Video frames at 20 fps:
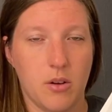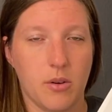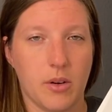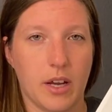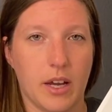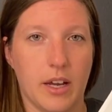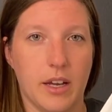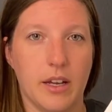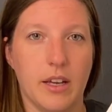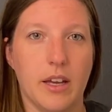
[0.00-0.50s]

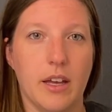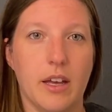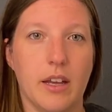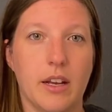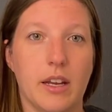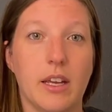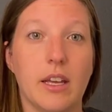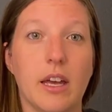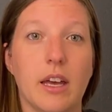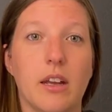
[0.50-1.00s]
Okay,
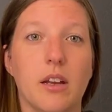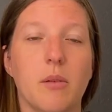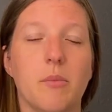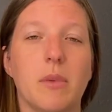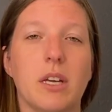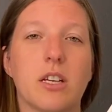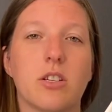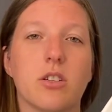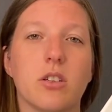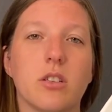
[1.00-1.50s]
and again,
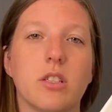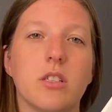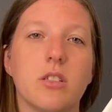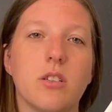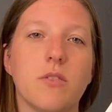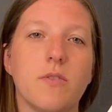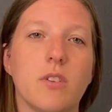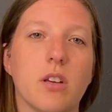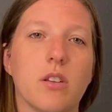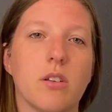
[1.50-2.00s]
make sure that
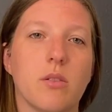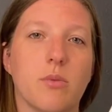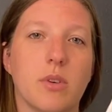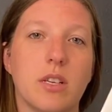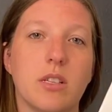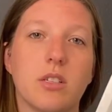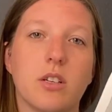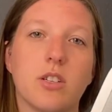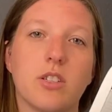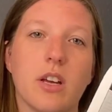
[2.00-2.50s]
you've done the
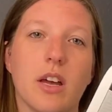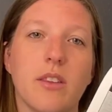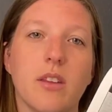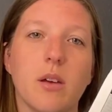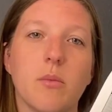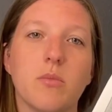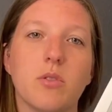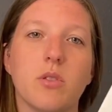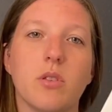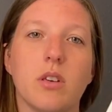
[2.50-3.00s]
research on
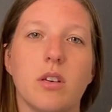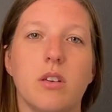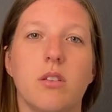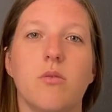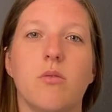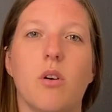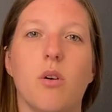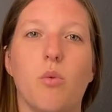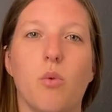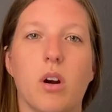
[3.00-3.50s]
them so that
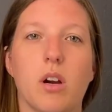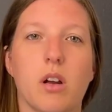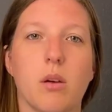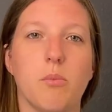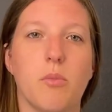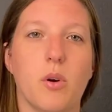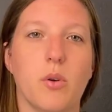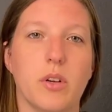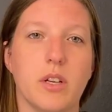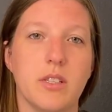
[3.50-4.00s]
you know what
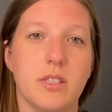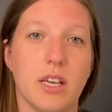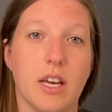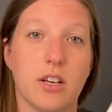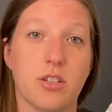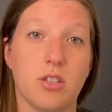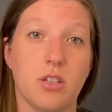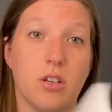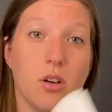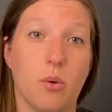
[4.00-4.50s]
components
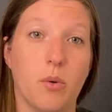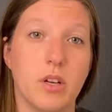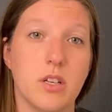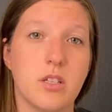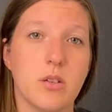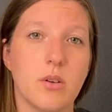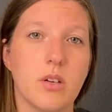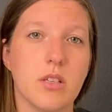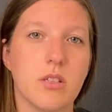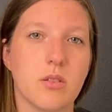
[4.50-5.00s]
actually go
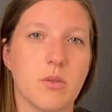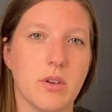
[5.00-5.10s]
into it.